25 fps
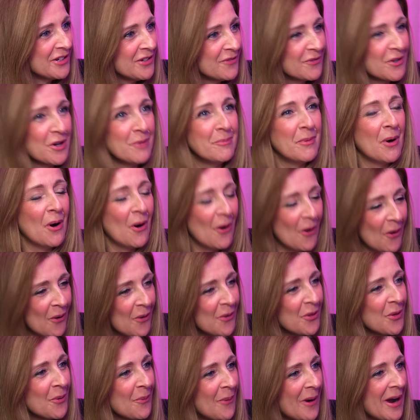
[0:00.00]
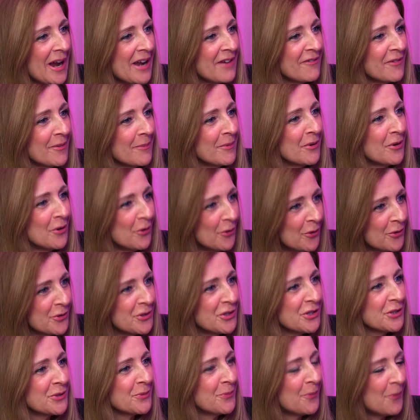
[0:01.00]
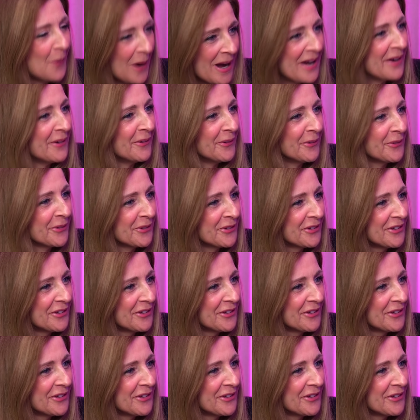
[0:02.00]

You've come all the way from gorgeous Wales.